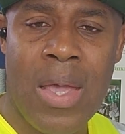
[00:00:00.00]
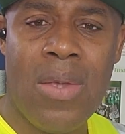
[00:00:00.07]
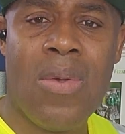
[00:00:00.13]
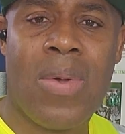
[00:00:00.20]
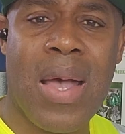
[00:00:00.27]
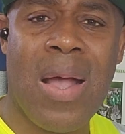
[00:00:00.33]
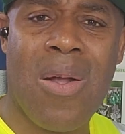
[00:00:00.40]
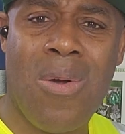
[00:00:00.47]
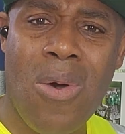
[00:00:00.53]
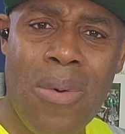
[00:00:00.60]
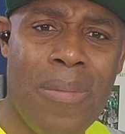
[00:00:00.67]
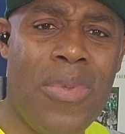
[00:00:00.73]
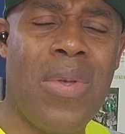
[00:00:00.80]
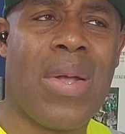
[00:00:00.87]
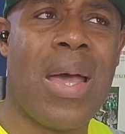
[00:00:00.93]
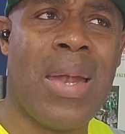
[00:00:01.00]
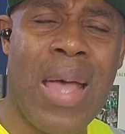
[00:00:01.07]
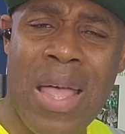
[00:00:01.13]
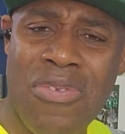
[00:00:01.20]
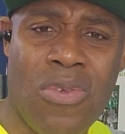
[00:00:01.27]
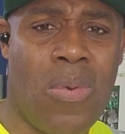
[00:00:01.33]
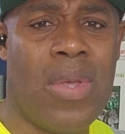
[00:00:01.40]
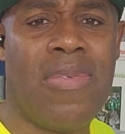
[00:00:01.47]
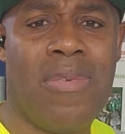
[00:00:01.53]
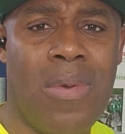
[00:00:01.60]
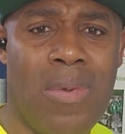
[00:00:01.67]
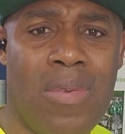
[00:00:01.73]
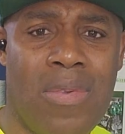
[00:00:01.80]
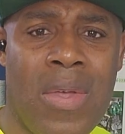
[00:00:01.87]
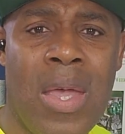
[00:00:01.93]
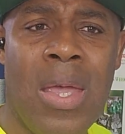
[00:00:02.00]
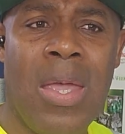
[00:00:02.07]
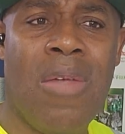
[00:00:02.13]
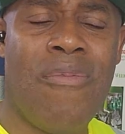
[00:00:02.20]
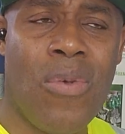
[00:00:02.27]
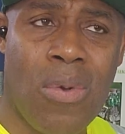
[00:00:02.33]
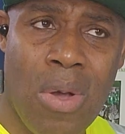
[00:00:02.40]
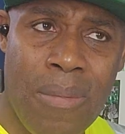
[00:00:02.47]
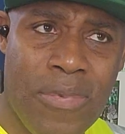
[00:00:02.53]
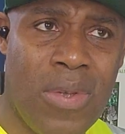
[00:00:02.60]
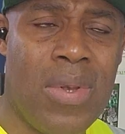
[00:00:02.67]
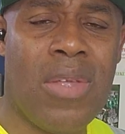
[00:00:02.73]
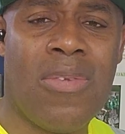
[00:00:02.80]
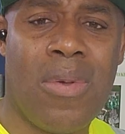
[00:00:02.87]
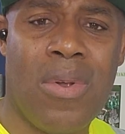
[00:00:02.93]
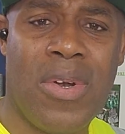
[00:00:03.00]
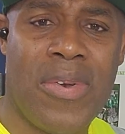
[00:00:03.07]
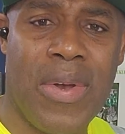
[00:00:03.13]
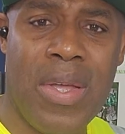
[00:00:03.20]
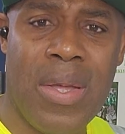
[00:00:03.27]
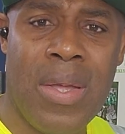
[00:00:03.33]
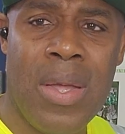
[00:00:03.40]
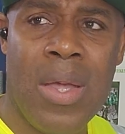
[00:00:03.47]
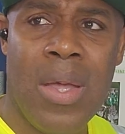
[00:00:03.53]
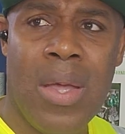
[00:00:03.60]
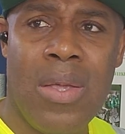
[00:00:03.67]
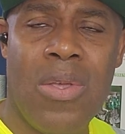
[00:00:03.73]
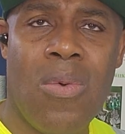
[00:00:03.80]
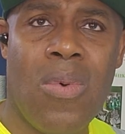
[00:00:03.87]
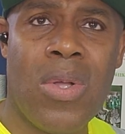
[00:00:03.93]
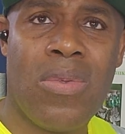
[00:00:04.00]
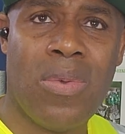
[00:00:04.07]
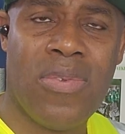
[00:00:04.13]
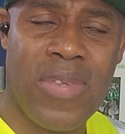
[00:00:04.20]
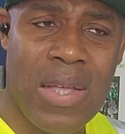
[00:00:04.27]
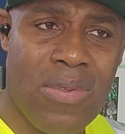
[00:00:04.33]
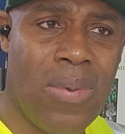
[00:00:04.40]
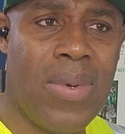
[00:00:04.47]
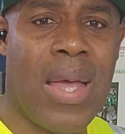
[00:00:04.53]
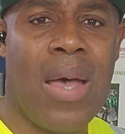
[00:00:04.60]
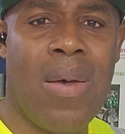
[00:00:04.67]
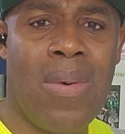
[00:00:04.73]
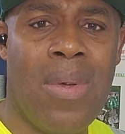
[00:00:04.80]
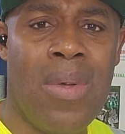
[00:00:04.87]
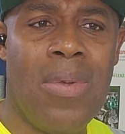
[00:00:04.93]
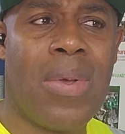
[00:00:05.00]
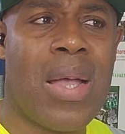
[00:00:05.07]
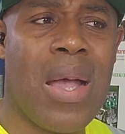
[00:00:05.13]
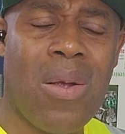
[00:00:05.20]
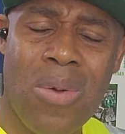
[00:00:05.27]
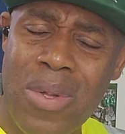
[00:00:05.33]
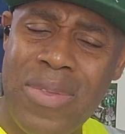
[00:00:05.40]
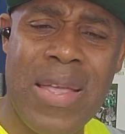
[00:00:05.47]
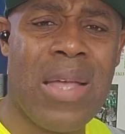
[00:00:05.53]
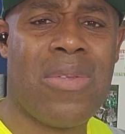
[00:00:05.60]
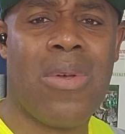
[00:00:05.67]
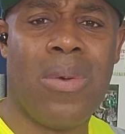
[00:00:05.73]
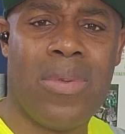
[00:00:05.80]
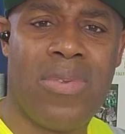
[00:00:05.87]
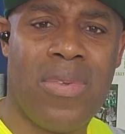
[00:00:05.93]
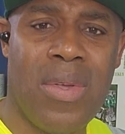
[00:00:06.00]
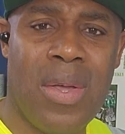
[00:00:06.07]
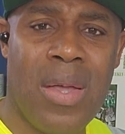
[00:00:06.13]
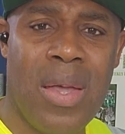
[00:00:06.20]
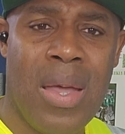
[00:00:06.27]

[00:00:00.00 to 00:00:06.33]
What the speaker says: You can come, you can ask questions. If you come to this country, you want to settle down, you can contact us.